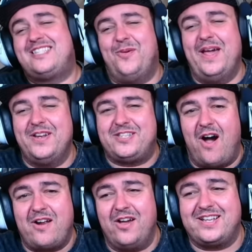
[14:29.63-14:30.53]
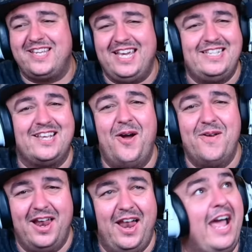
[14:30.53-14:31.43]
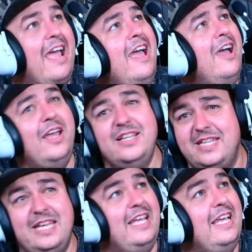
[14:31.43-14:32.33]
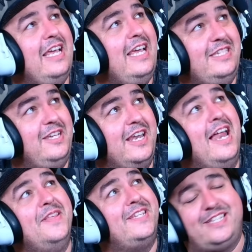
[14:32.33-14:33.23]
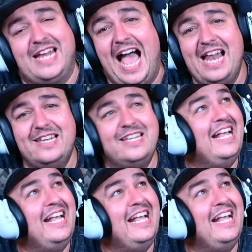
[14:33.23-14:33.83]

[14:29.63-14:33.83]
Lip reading: the way the dog looks at his owner, like, is he gonna let this stand?